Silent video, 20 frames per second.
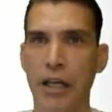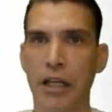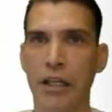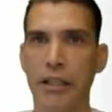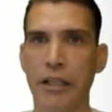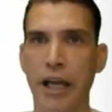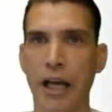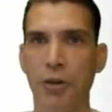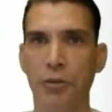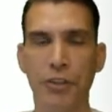
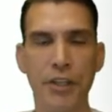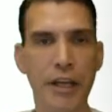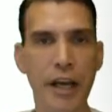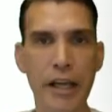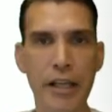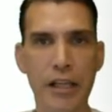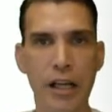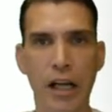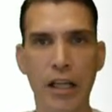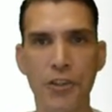Now, the
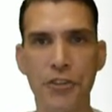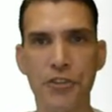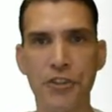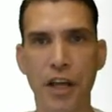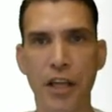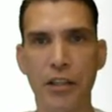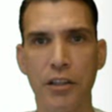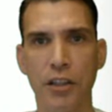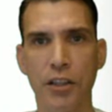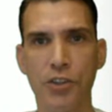icon
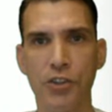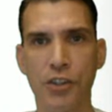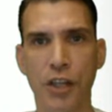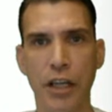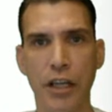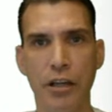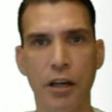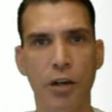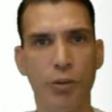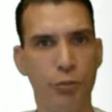set looks
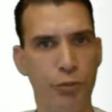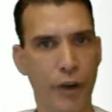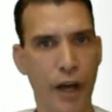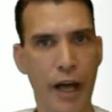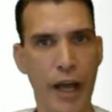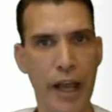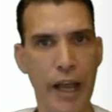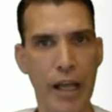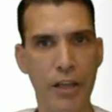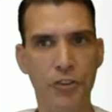like
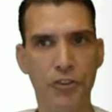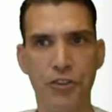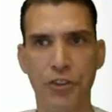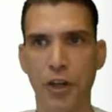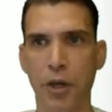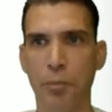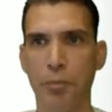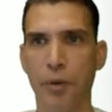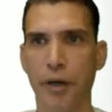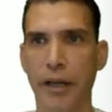
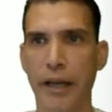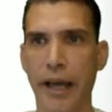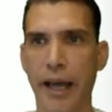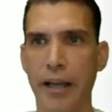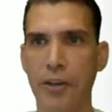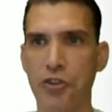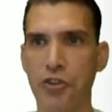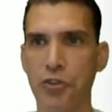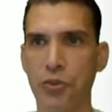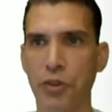Faenza, but
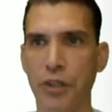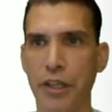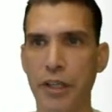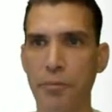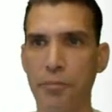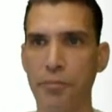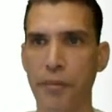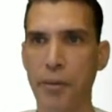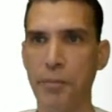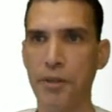actually,
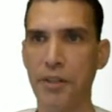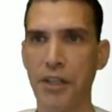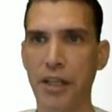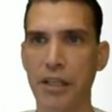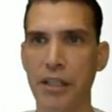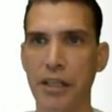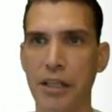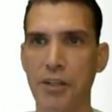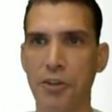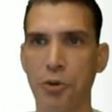maybe they
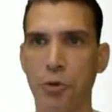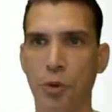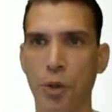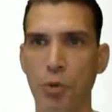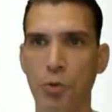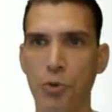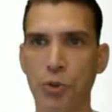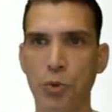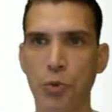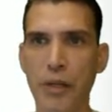did their
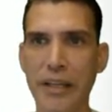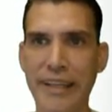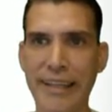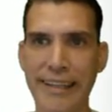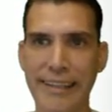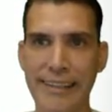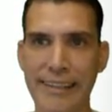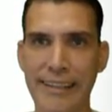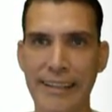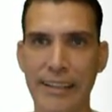own
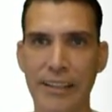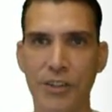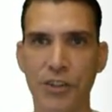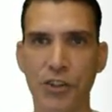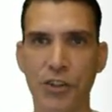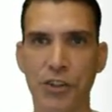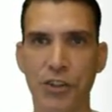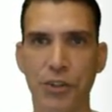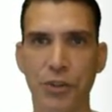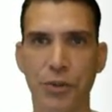tweaking to
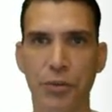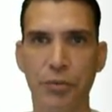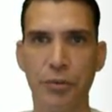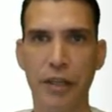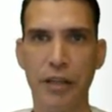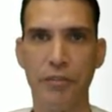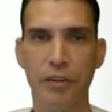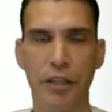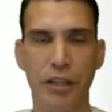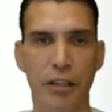this to give it